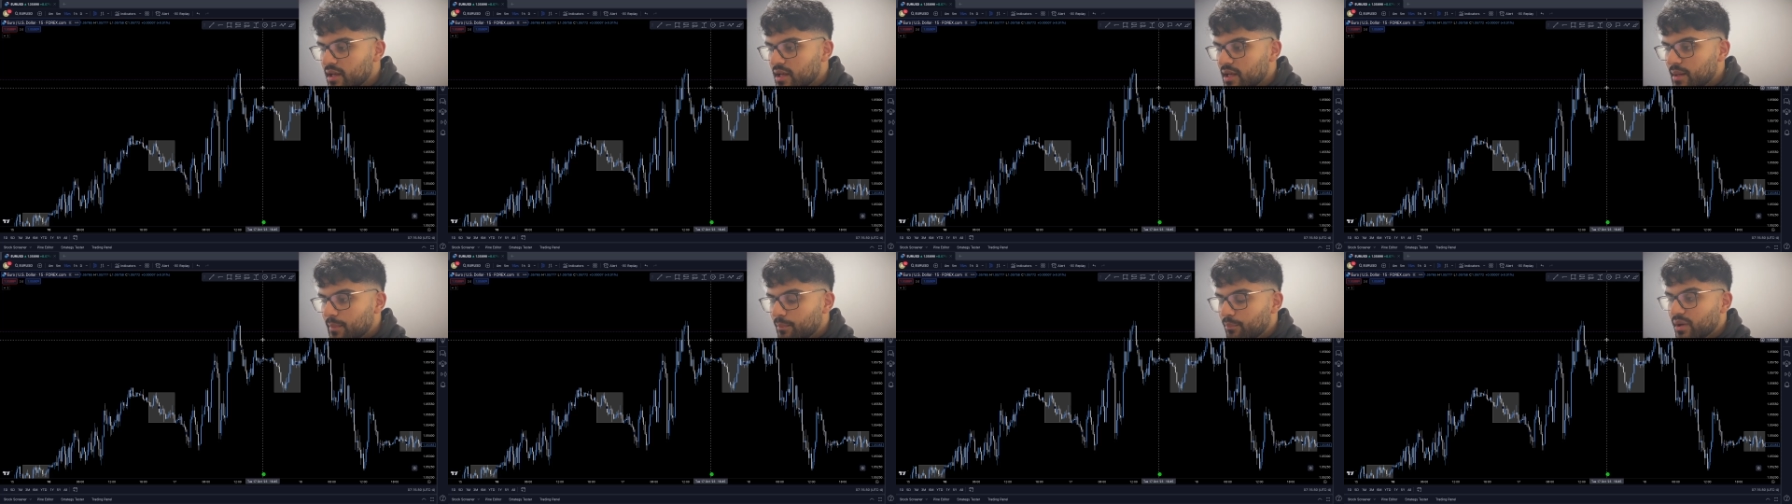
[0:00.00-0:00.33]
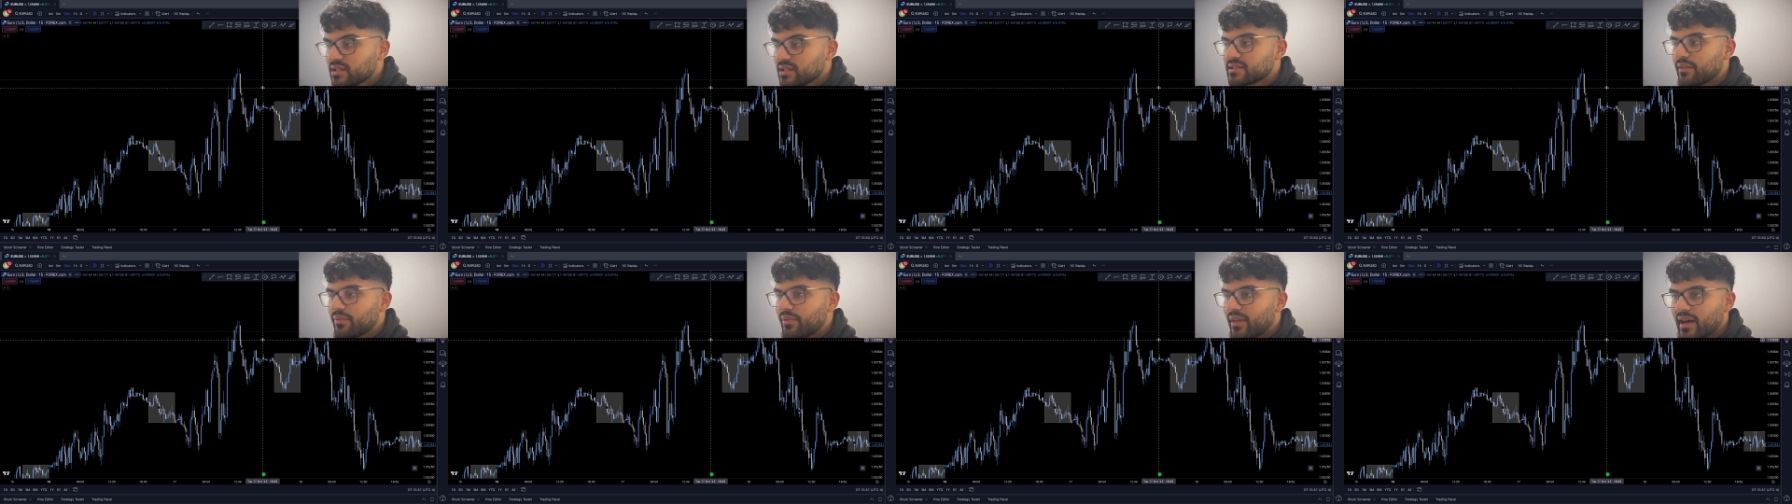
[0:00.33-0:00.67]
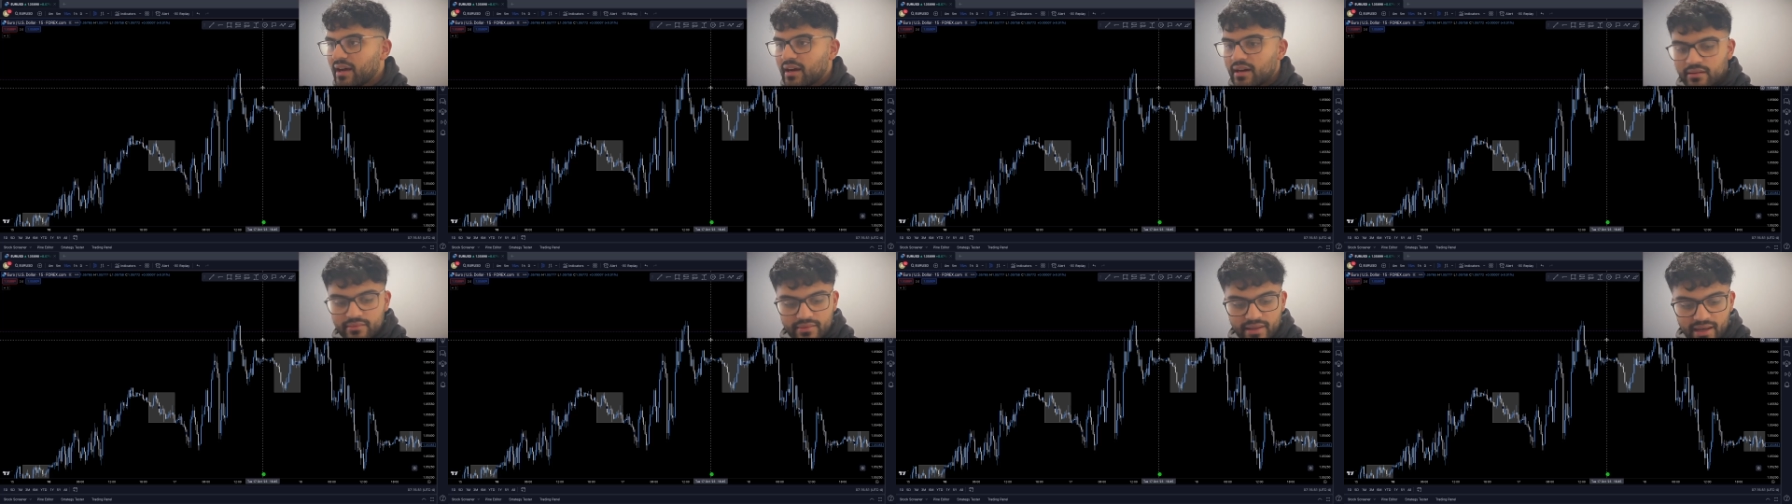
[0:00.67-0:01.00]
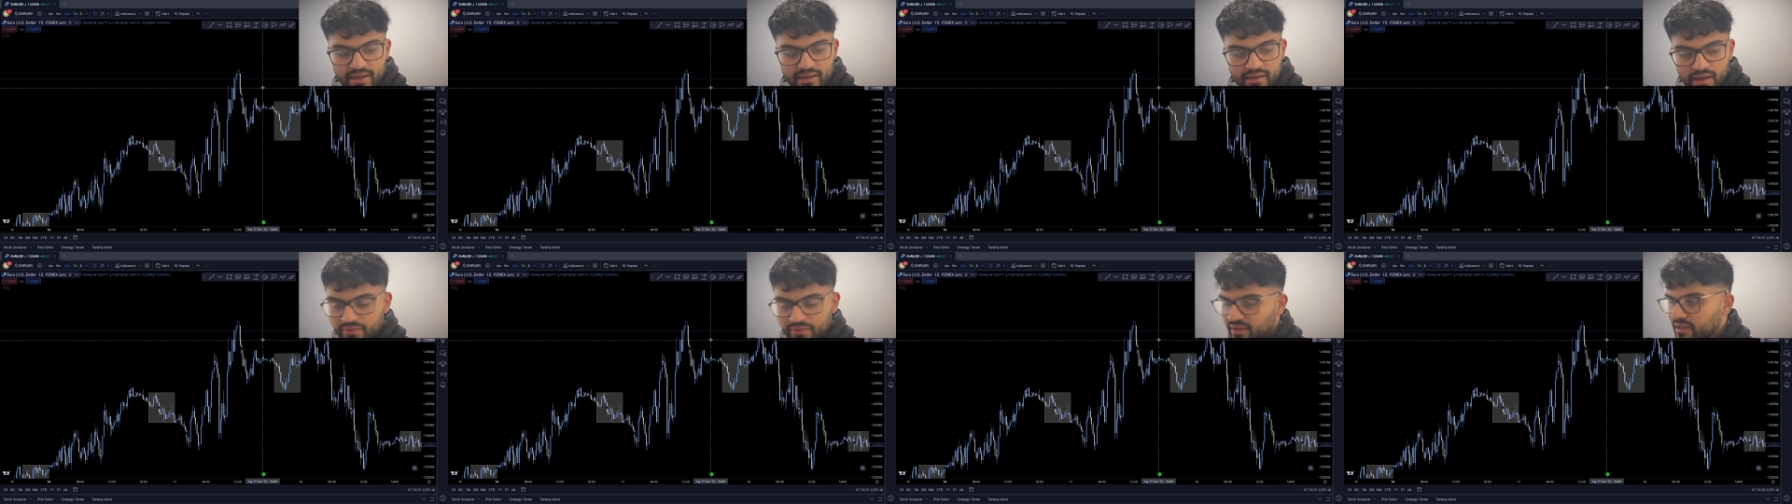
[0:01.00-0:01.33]
But that
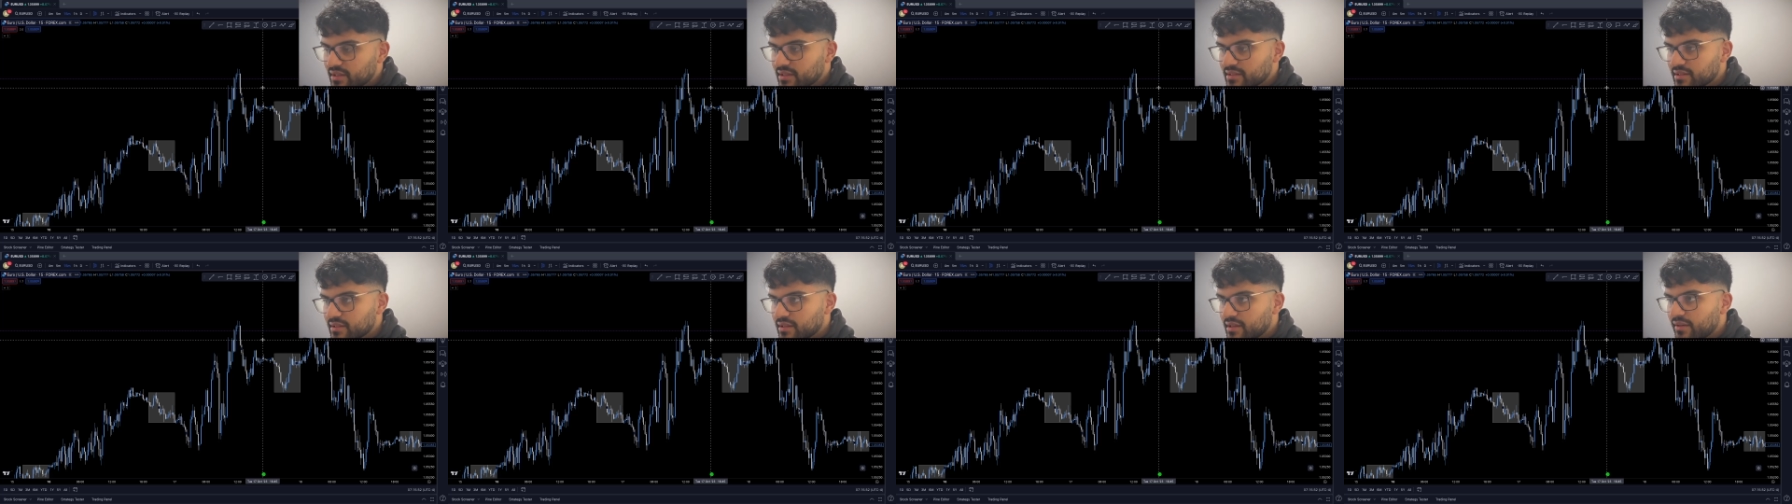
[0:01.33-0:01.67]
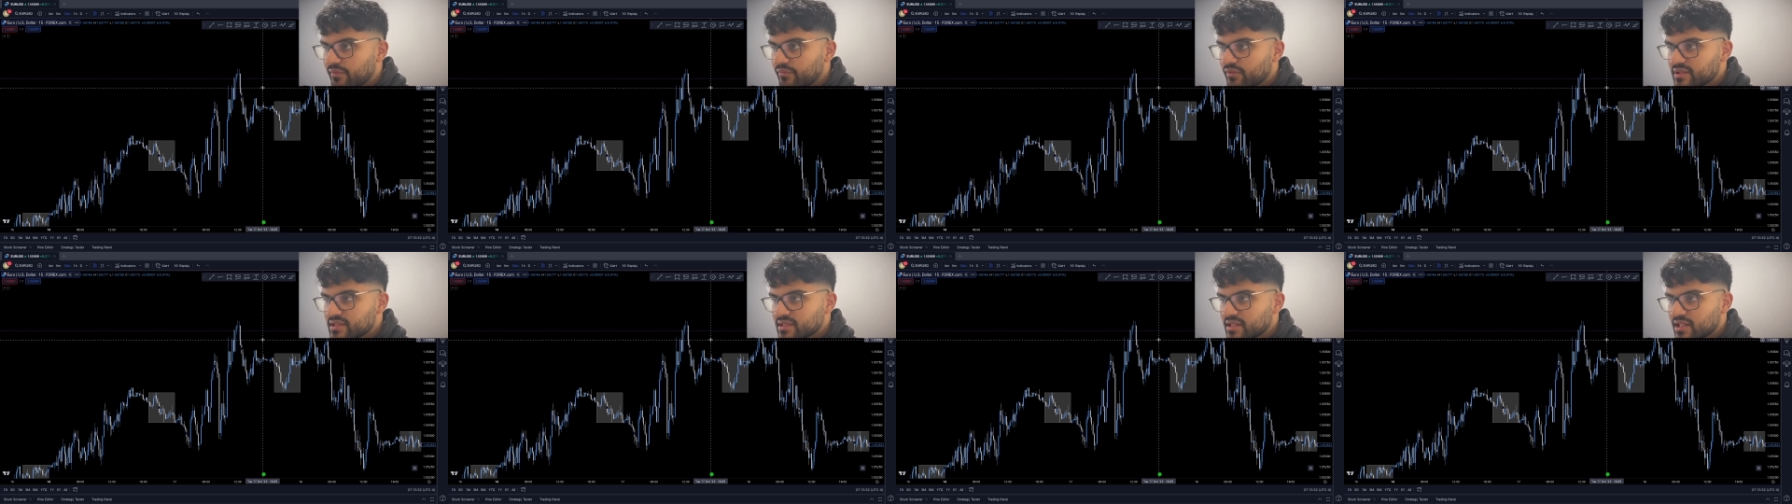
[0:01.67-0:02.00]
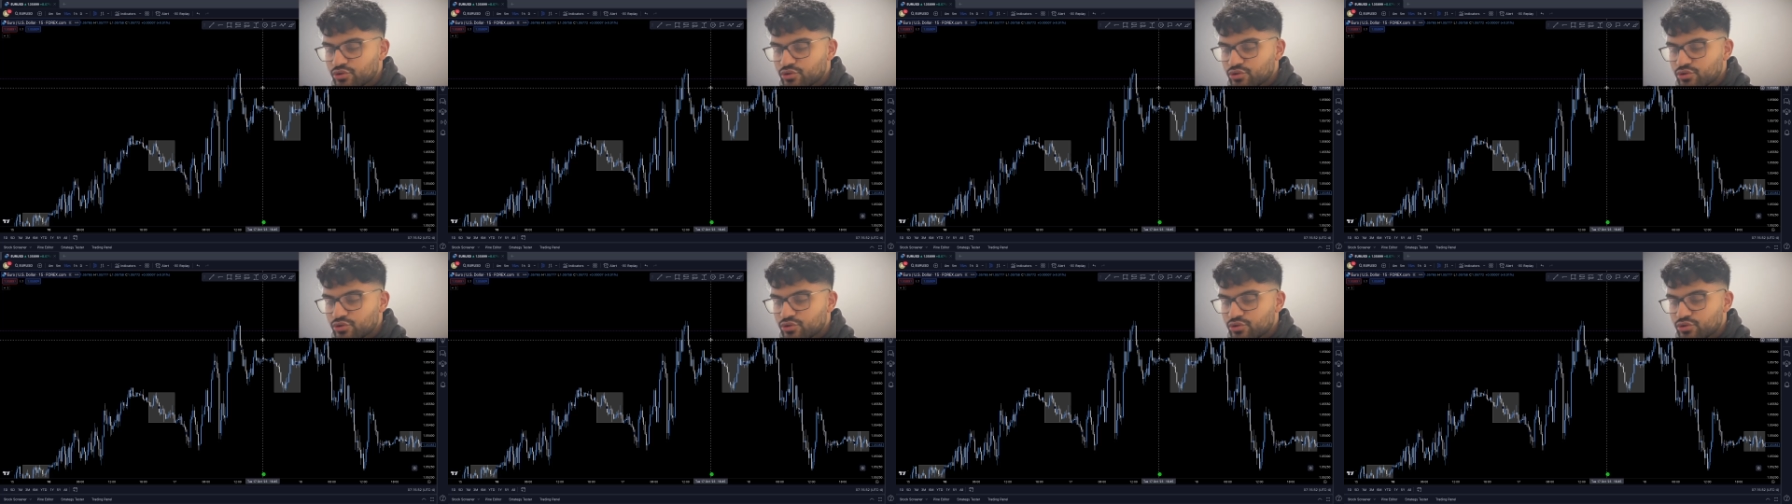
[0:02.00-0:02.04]
I think is it for today.